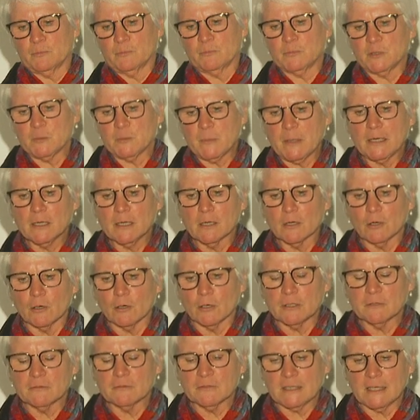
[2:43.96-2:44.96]
spending a
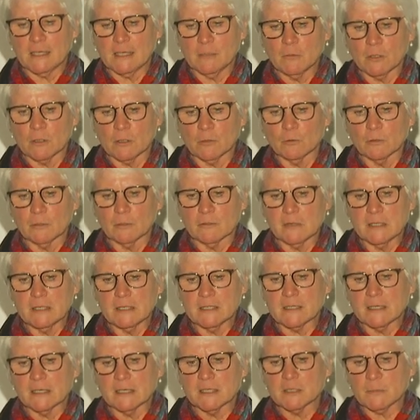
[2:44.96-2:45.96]
lot of time on all of
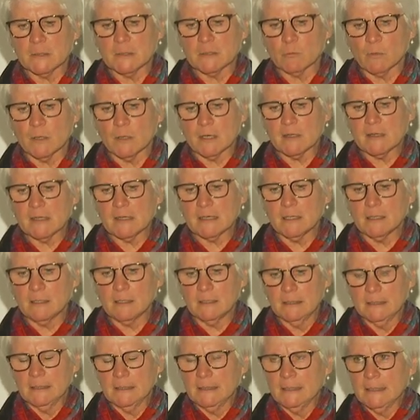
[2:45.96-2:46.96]
these things, but one
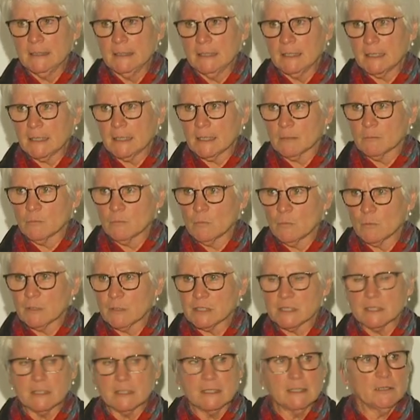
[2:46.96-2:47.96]
thing
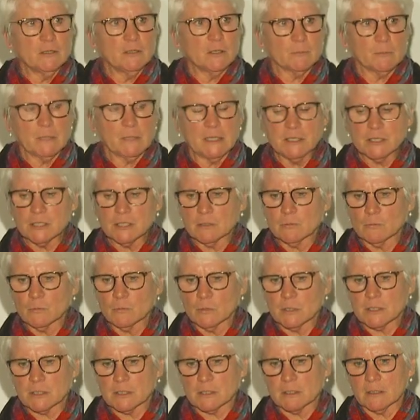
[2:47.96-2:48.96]
which he did not mention
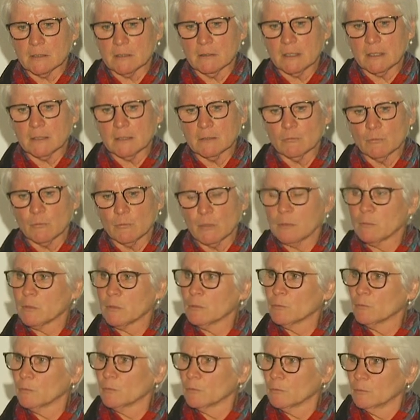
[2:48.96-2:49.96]
was when
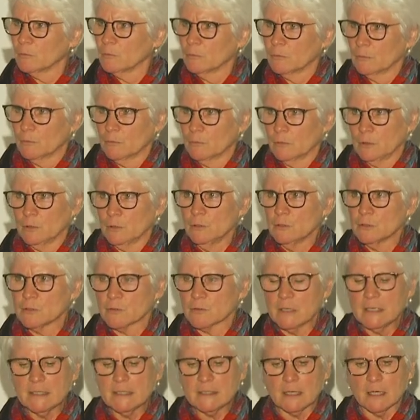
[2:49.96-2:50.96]
we
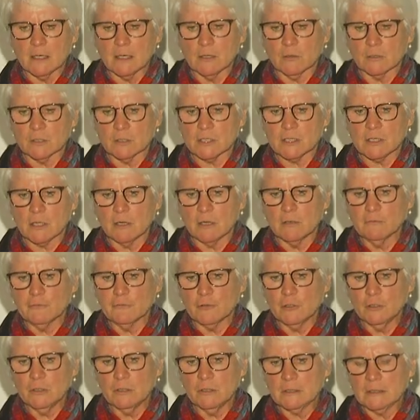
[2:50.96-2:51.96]
use retain on stone
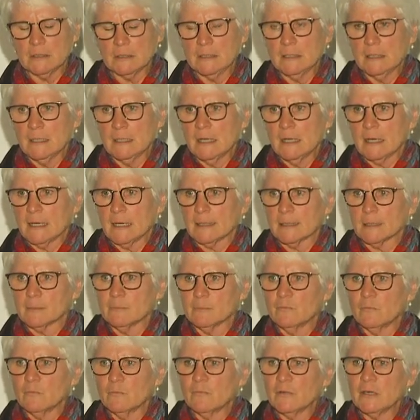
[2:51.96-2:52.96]
fruit,
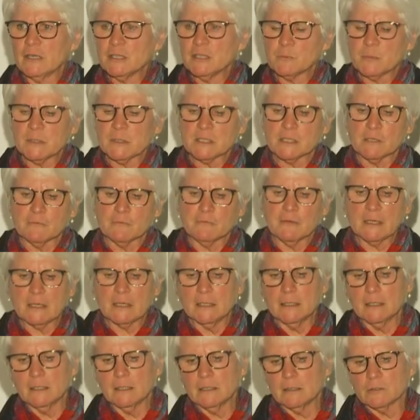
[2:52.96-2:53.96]
very
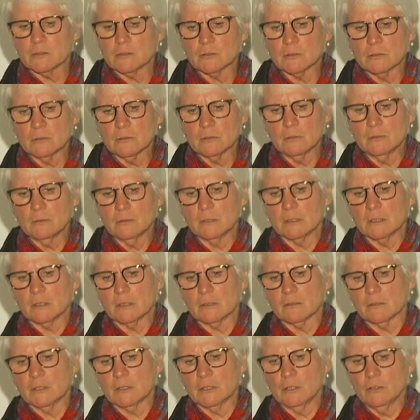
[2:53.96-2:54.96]
specifically to
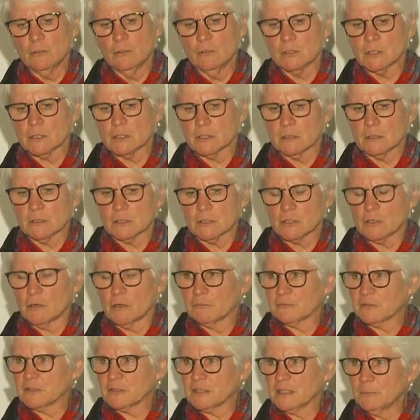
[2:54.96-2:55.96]
reduce
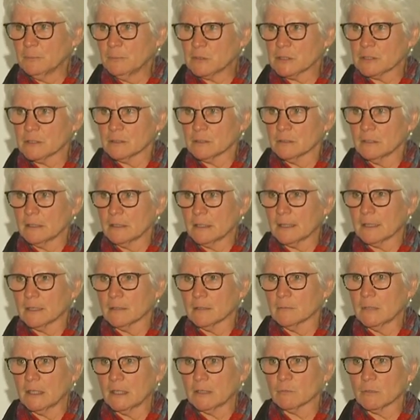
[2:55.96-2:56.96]
soft tips,
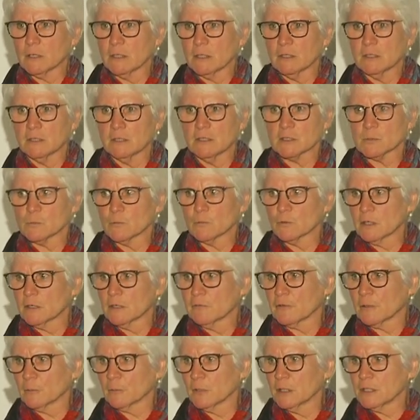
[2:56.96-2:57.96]
and we heard this
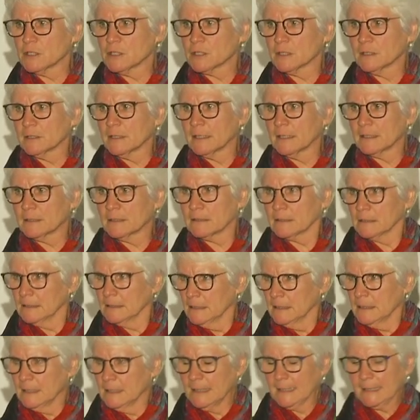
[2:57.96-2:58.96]
morning from Richard that,
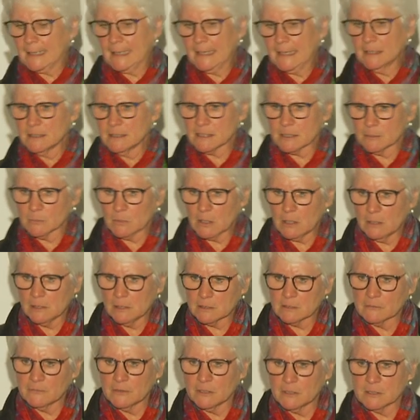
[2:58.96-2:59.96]
again, some
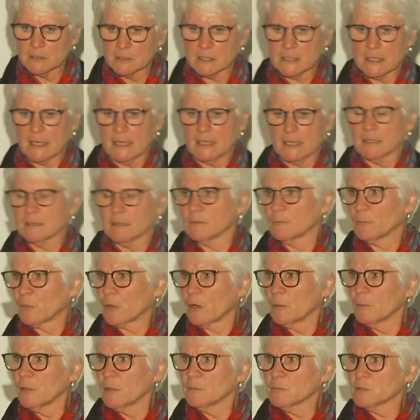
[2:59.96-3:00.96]
cultivars had
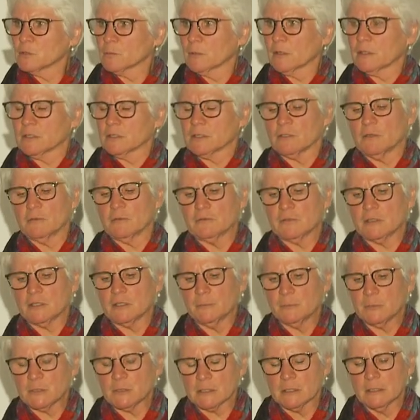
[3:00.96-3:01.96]
problems with soft
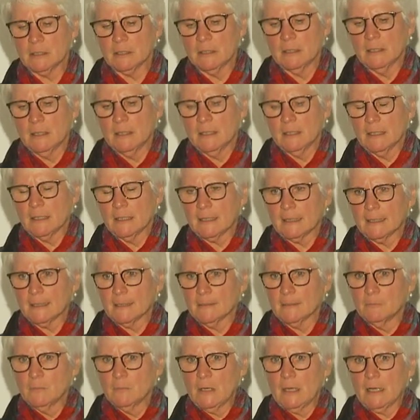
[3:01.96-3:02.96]
tips
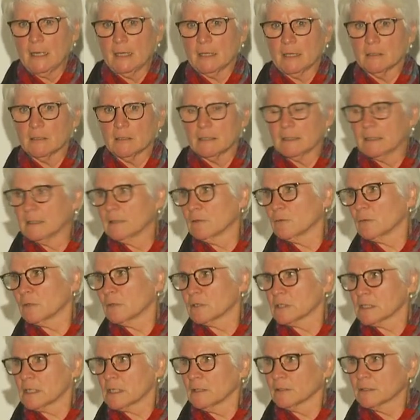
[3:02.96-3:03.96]
and then
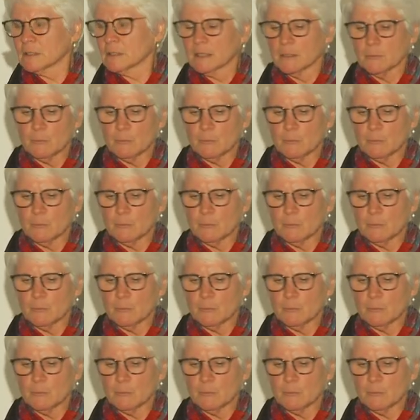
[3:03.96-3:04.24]
resulting